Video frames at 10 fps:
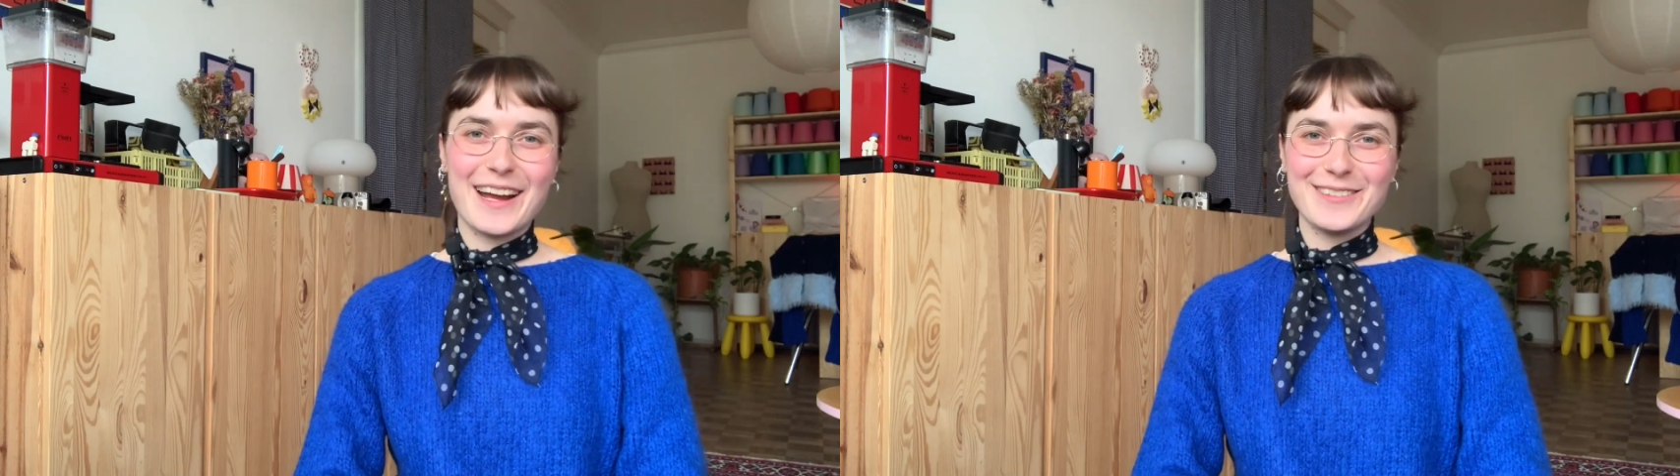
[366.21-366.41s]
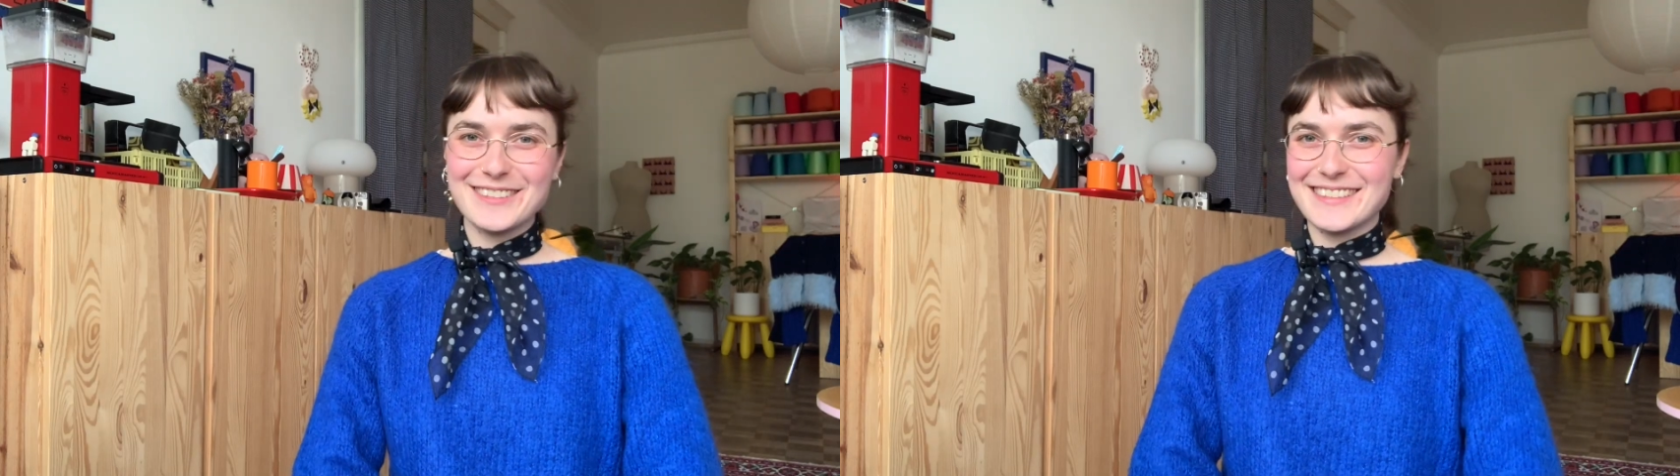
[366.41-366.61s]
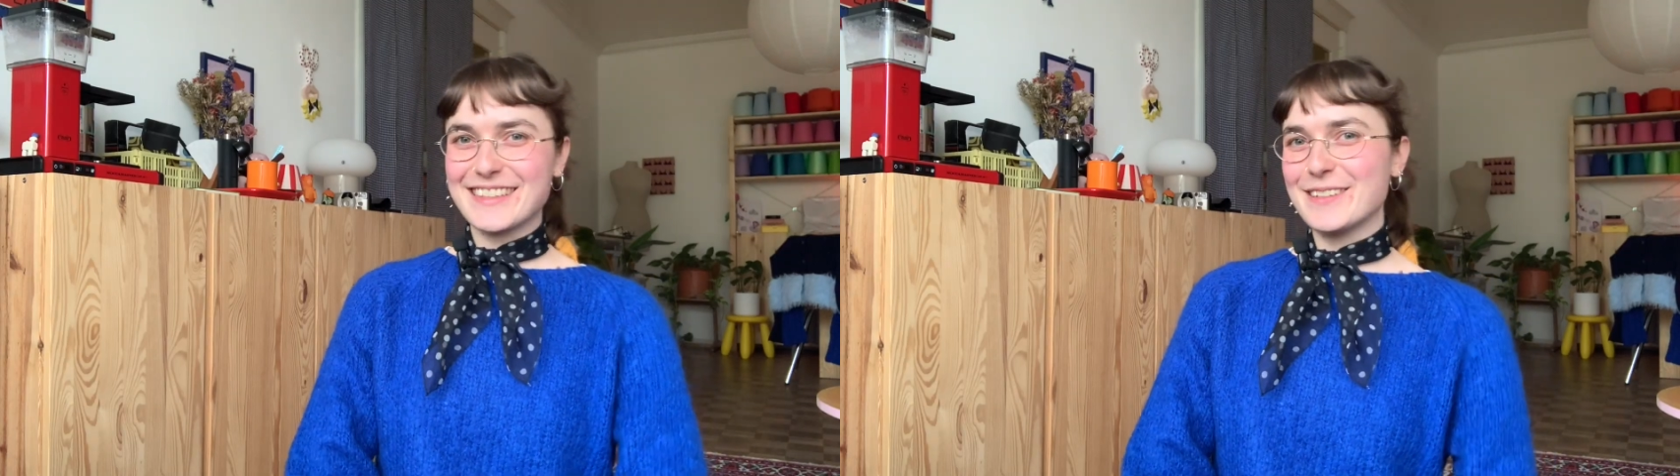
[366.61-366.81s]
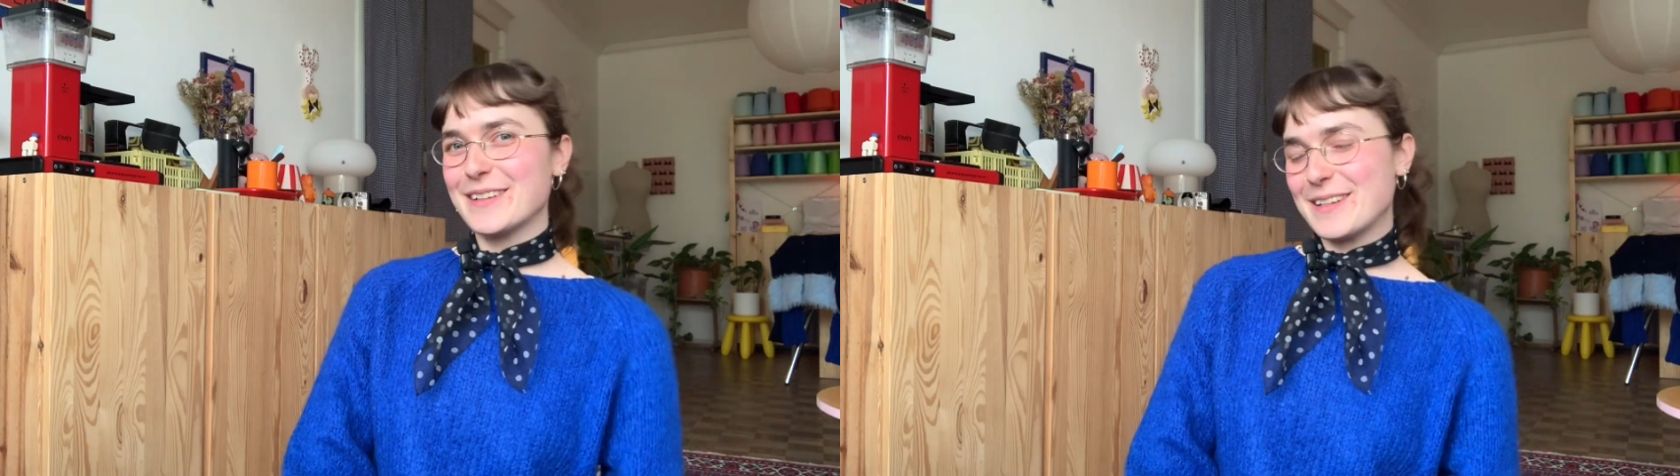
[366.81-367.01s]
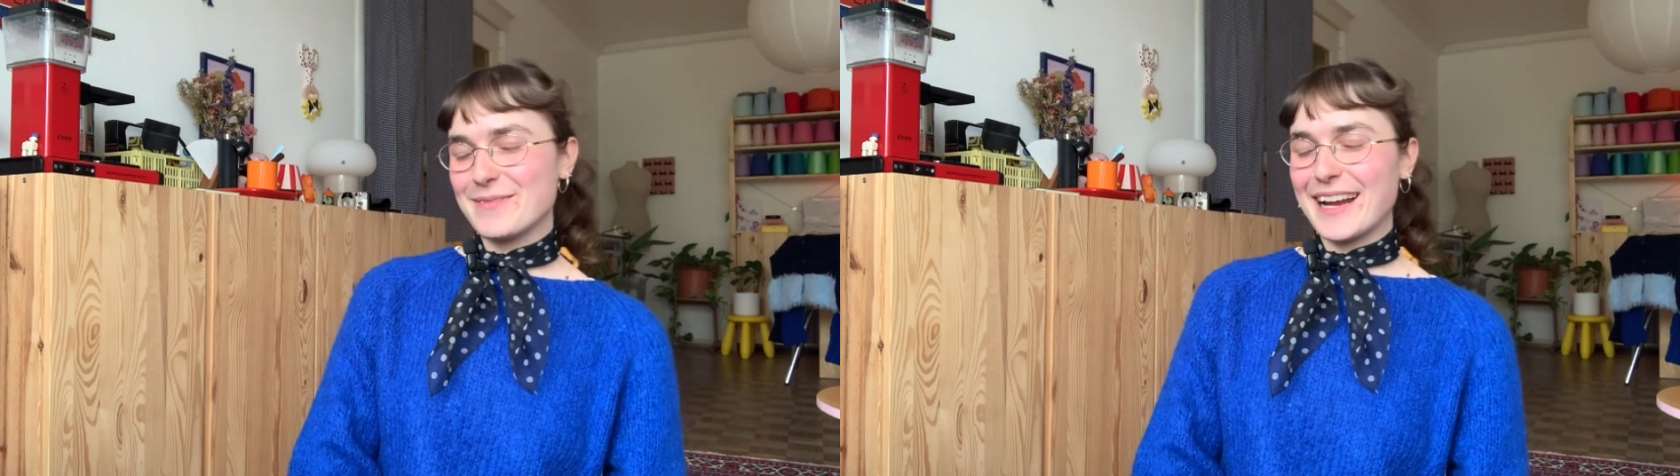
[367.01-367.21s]
I will see
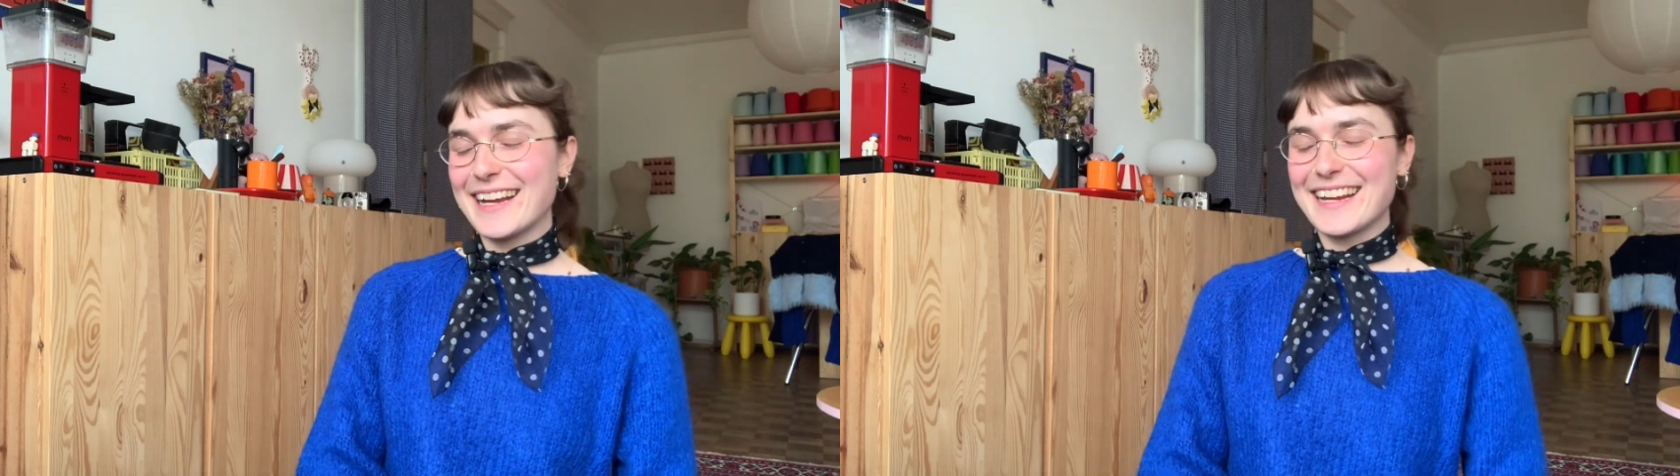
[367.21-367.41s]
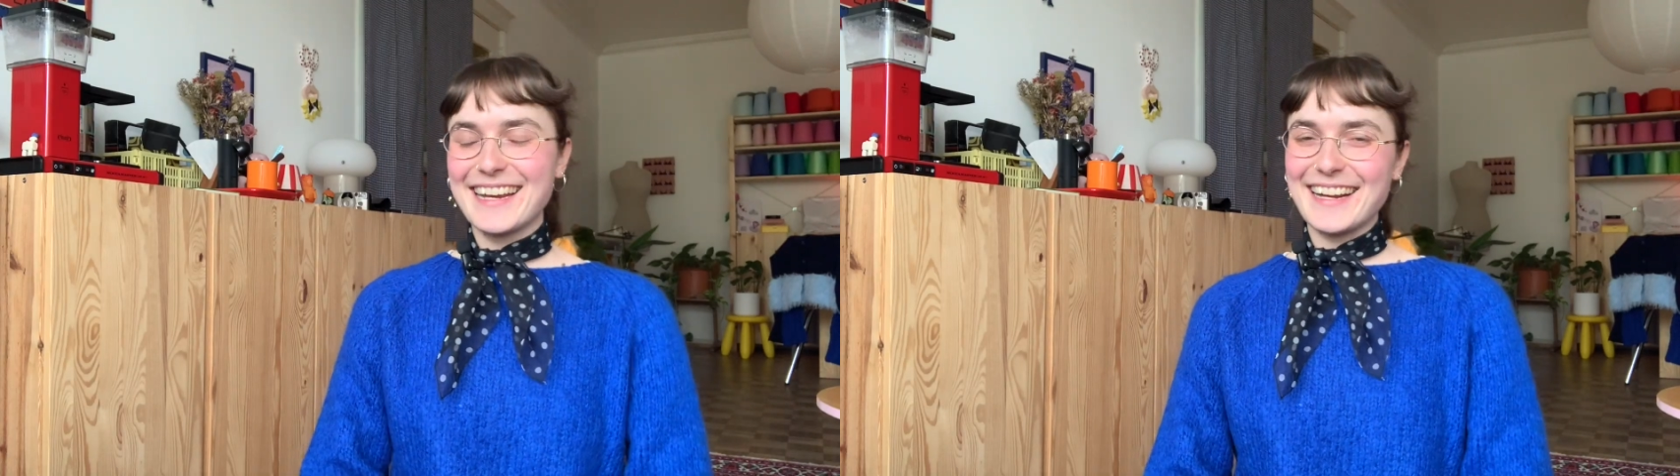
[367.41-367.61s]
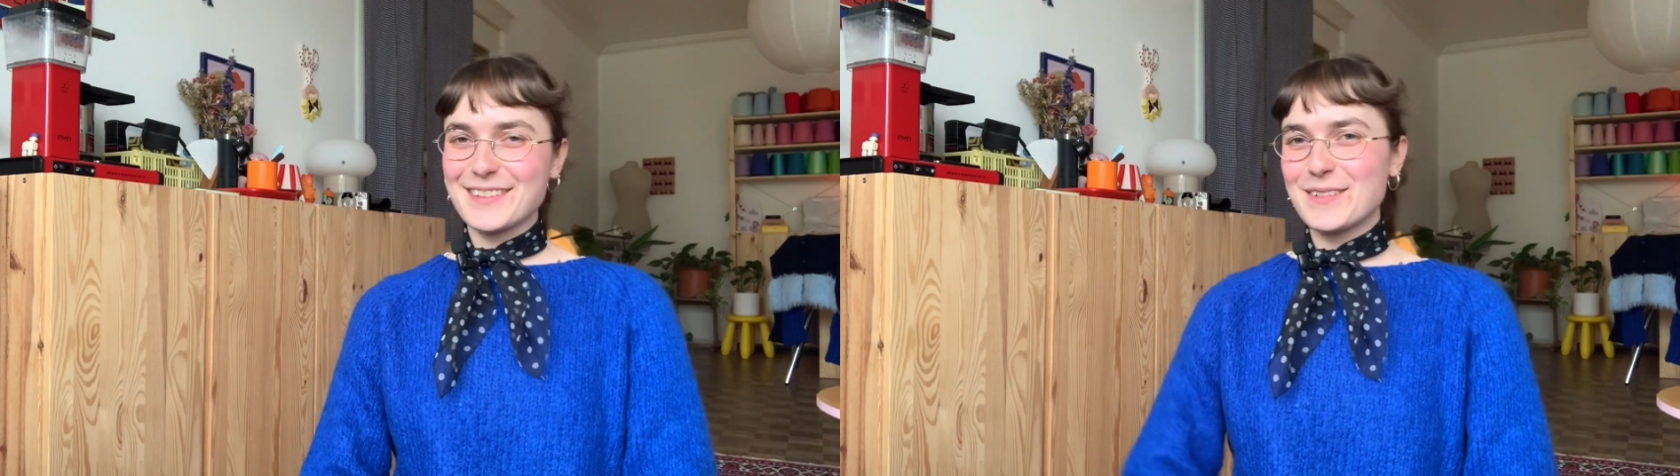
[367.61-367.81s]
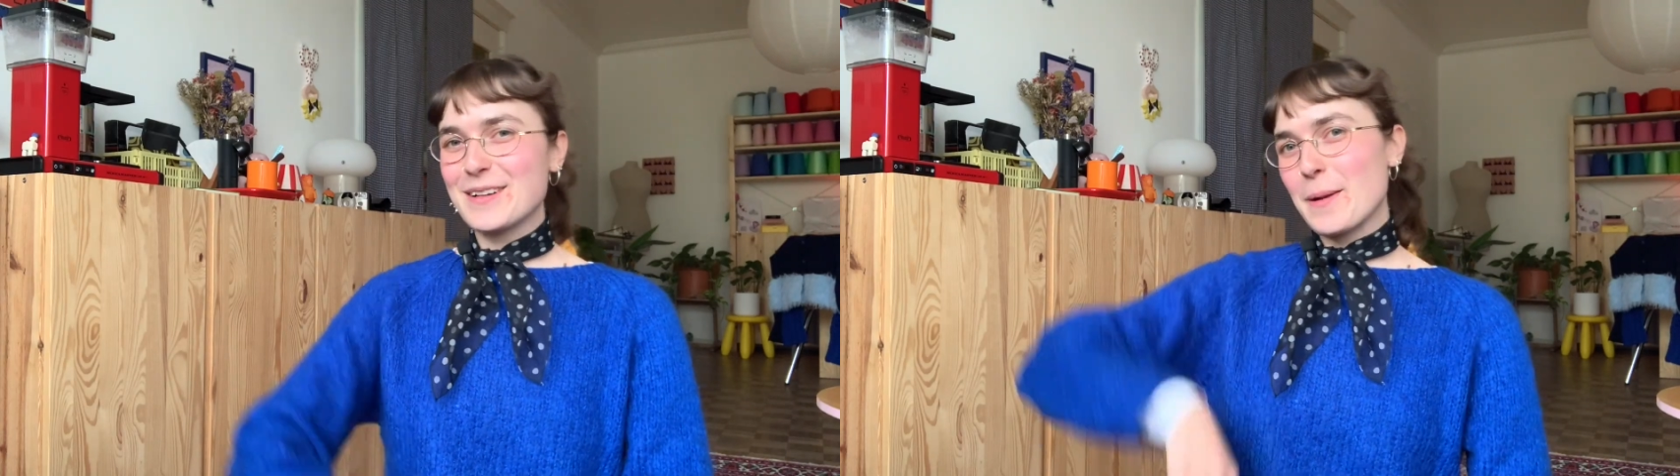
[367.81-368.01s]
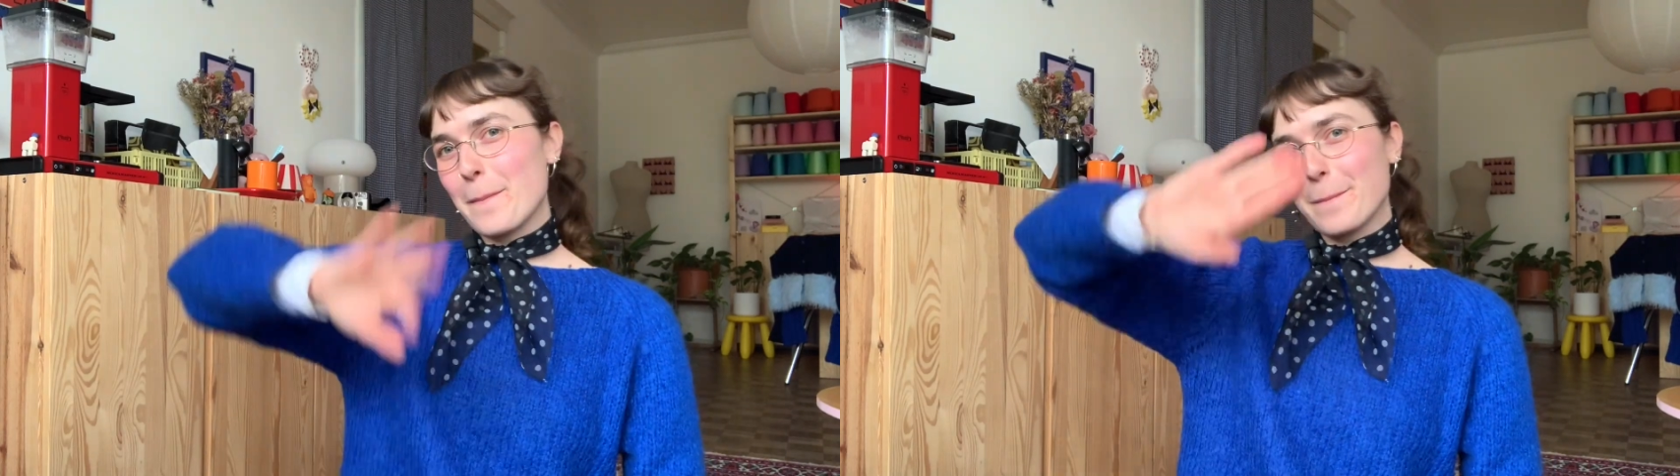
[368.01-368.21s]
you in my next one.